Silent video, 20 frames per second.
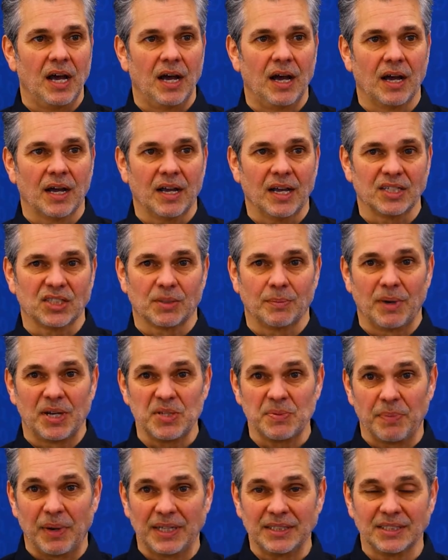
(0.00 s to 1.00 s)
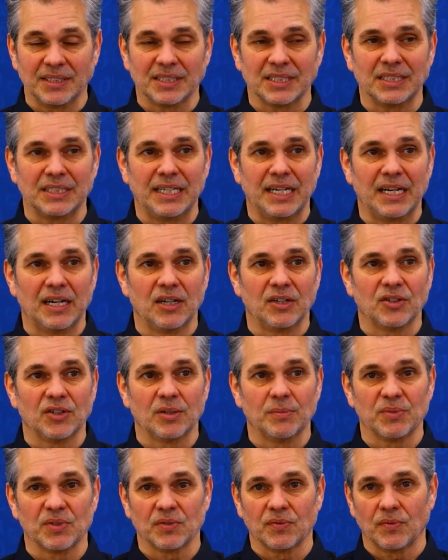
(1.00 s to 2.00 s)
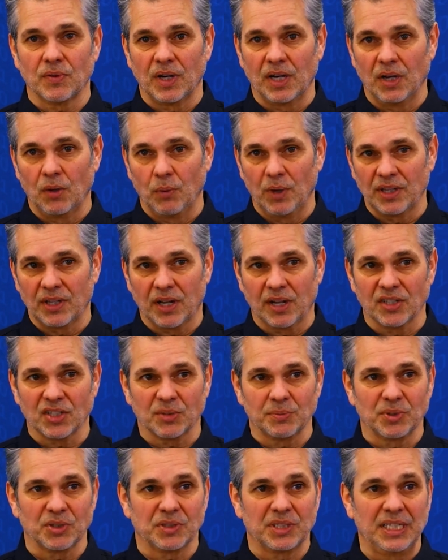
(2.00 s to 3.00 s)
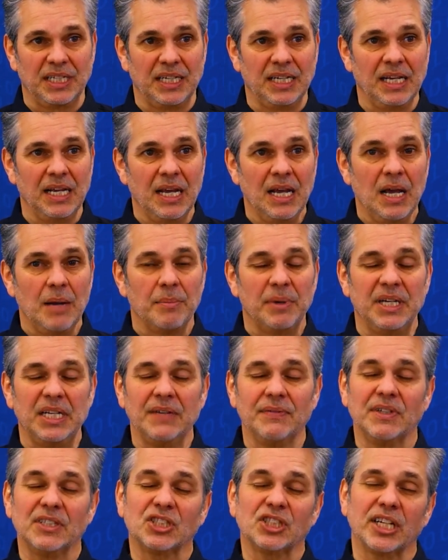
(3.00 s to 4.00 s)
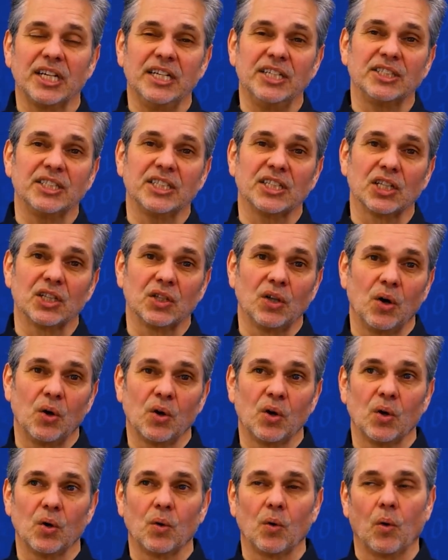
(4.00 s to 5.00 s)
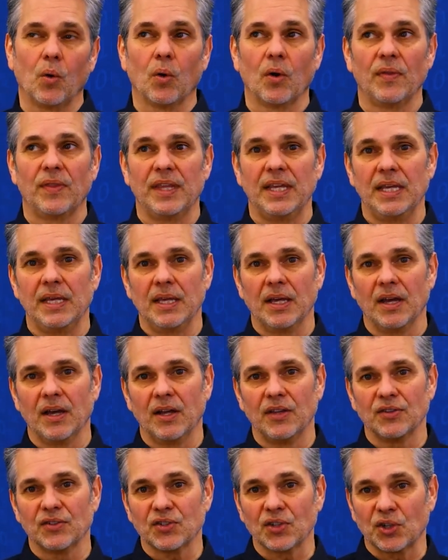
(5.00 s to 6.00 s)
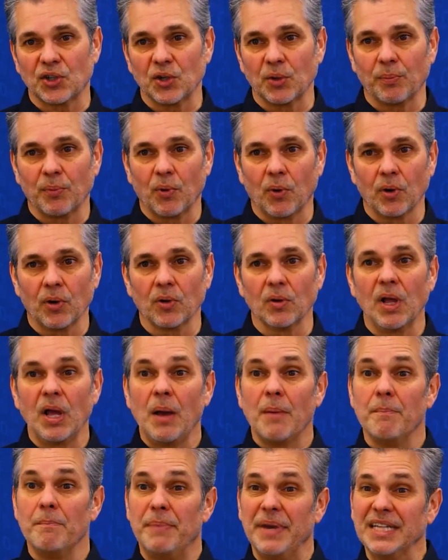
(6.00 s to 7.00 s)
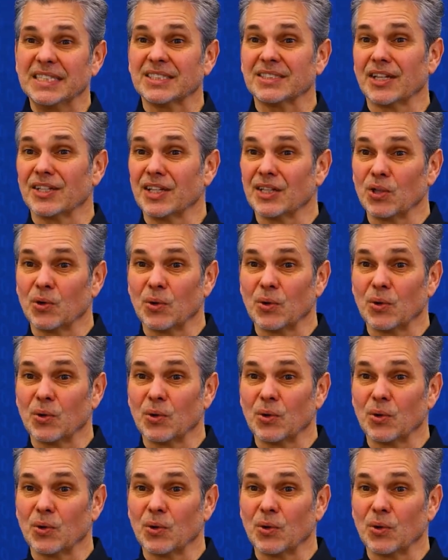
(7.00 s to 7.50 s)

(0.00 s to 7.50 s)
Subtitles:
customized buttons in there in terms of what the customers see, but even changing the logo or the secure portal based on the